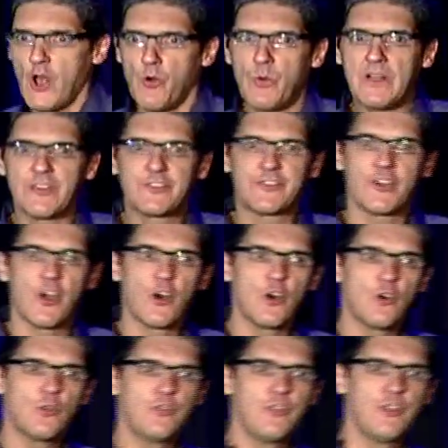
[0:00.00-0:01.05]
we'll
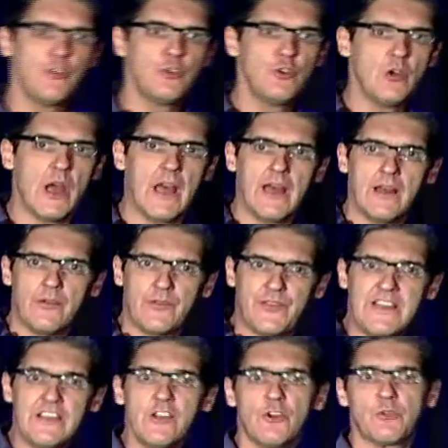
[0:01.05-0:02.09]
show you a
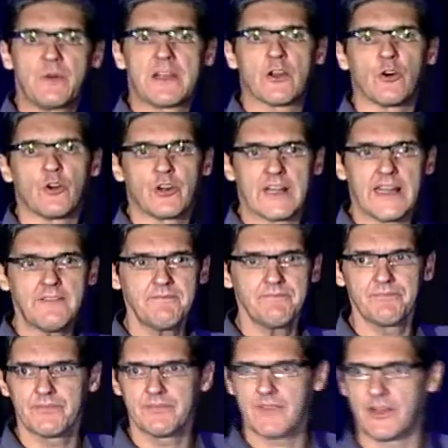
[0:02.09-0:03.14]
video recording,
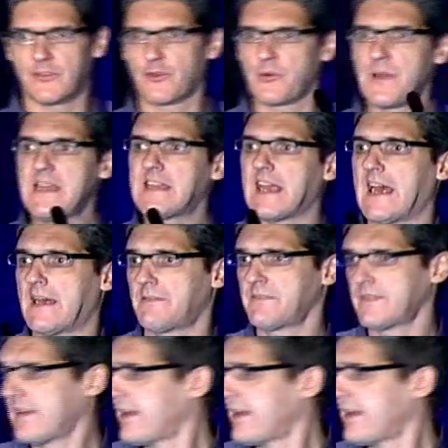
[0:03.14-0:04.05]
a screencast,